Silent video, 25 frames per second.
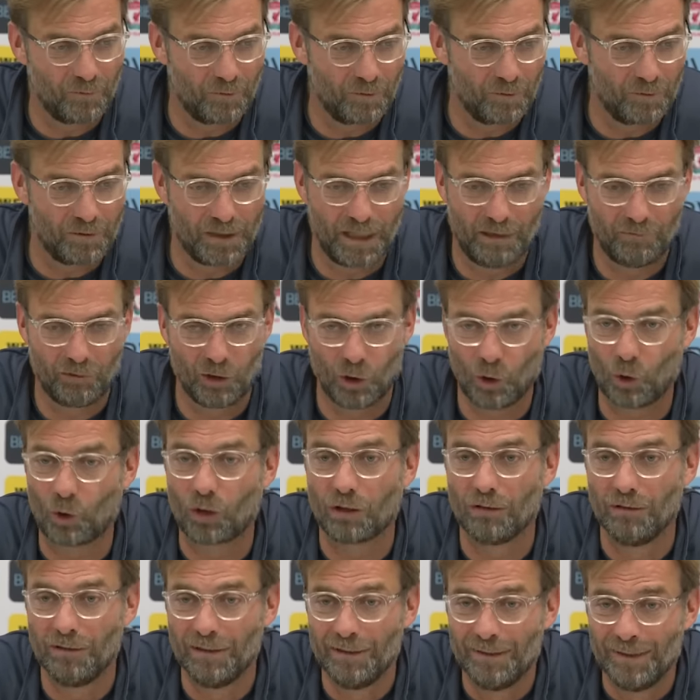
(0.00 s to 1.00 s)
we'll have a
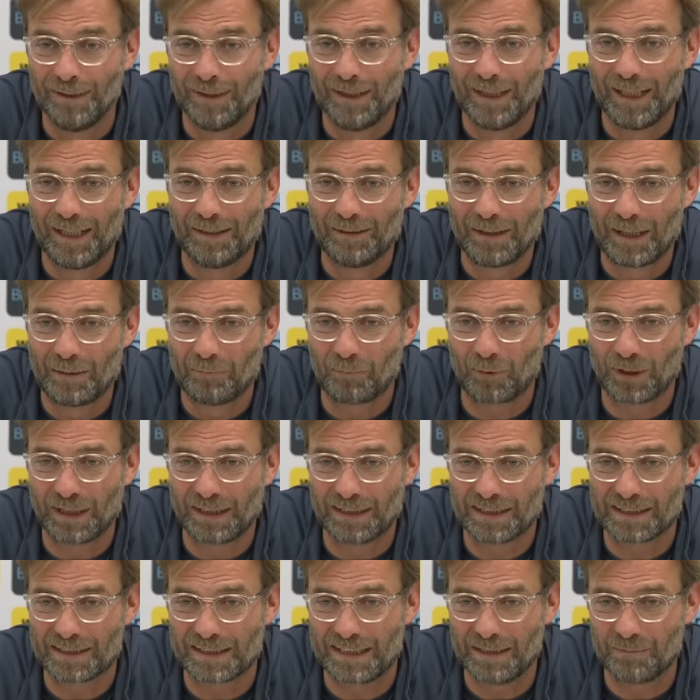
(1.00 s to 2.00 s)
look and, and,
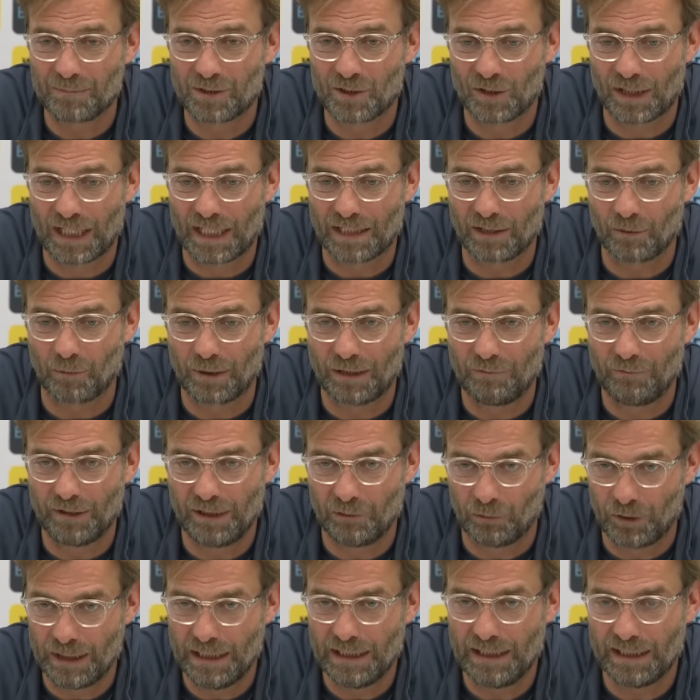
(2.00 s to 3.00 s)
bring these teams together when
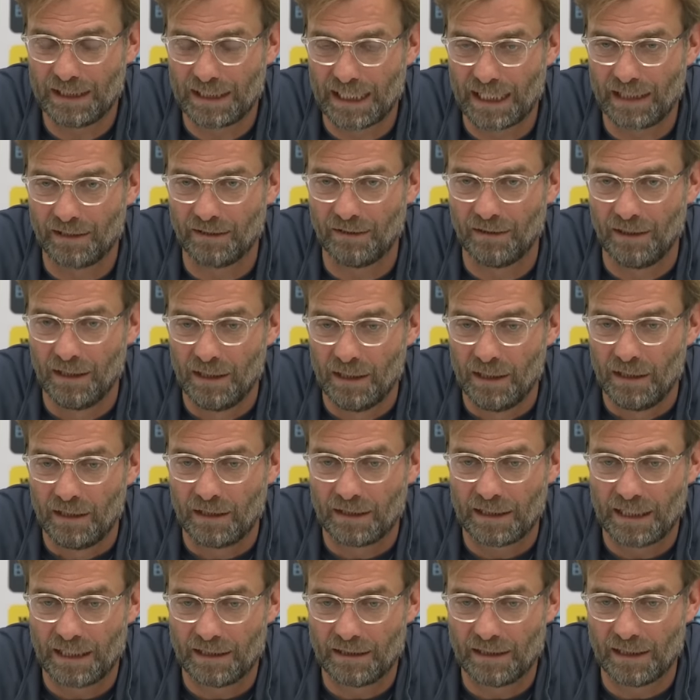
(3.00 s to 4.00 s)
we really can
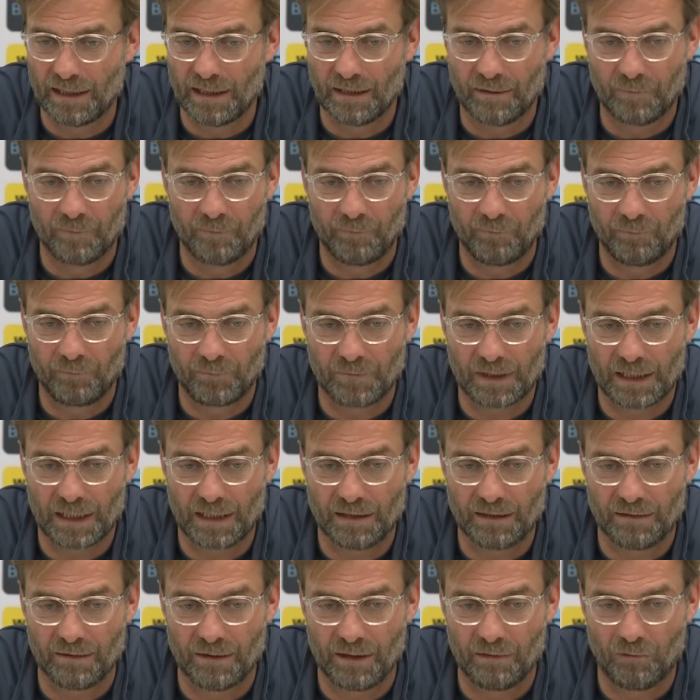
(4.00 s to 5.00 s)
can um,
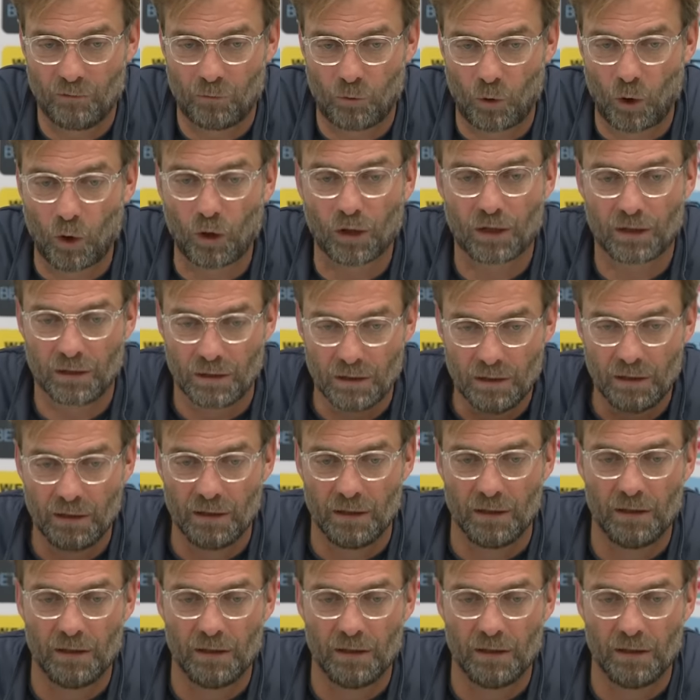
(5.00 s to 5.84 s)
can work